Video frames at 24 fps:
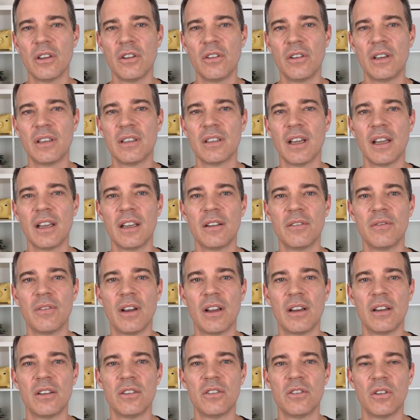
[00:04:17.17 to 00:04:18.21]
you can take
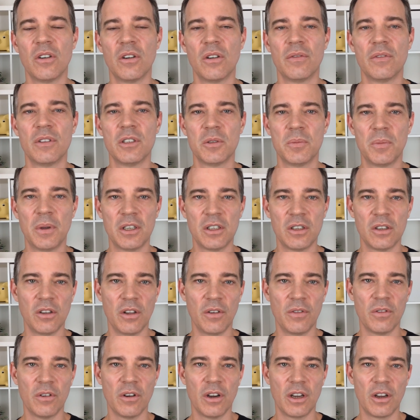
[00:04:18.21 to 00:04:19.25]
advantage of the special
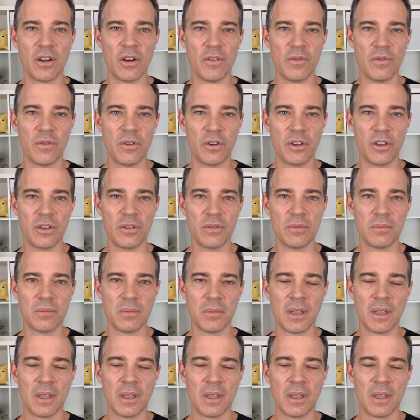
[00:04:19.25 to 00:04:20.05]
offer I got for you.